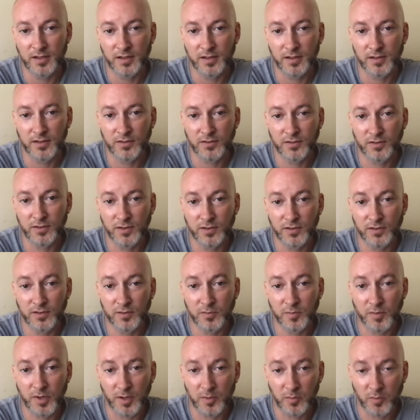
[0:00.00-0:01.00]
So this
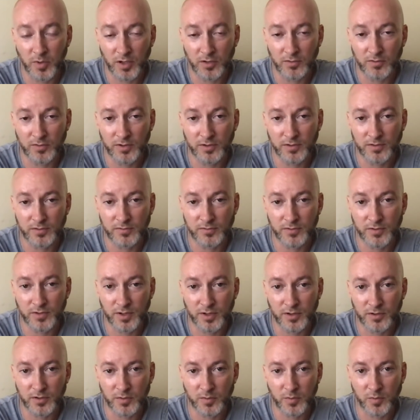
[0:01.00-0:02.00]
is my main reason for
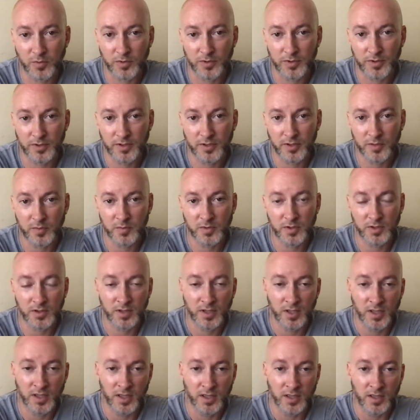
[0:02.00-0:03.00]
not supporting him,
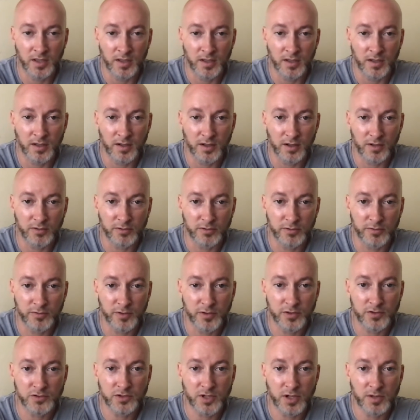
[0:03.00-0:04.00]
and for the
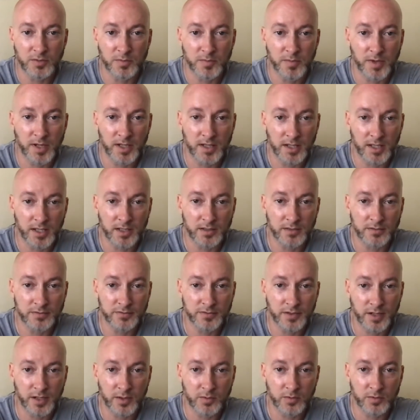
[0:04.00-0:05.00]
first time in my
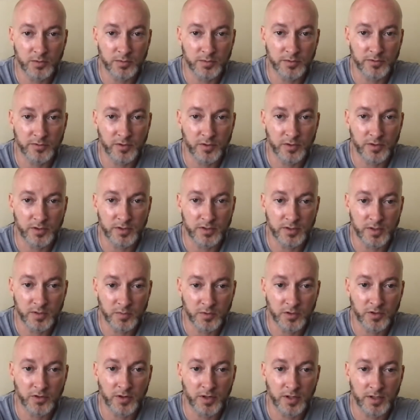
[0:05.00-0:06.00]
life, I will be voting
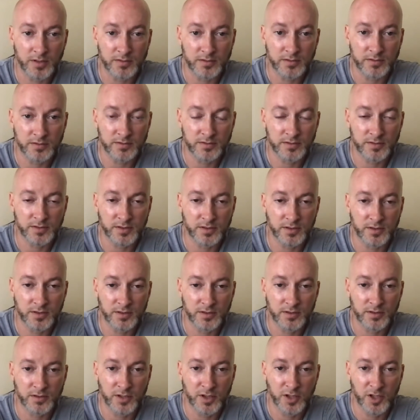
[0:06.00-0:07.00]
Democrat
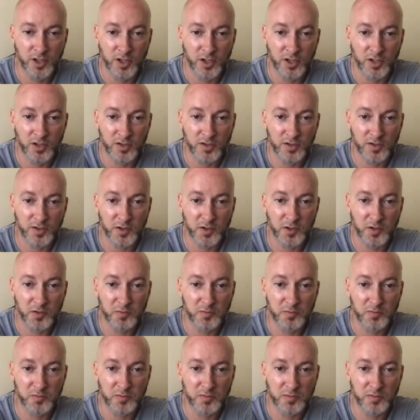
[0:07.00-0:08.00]

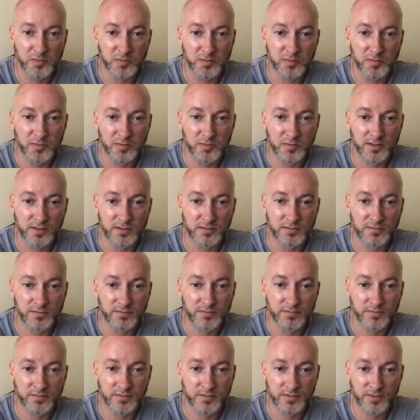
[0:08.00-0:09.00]
come
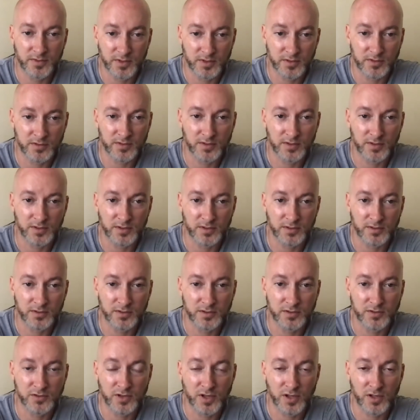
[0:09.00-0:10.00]

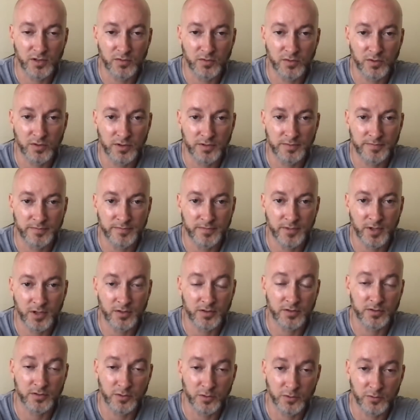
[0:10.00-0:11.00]
this January, or
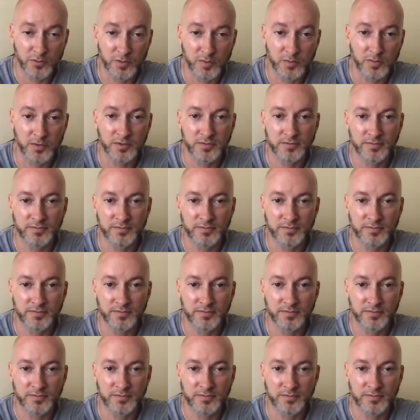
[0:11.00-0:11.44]
this November.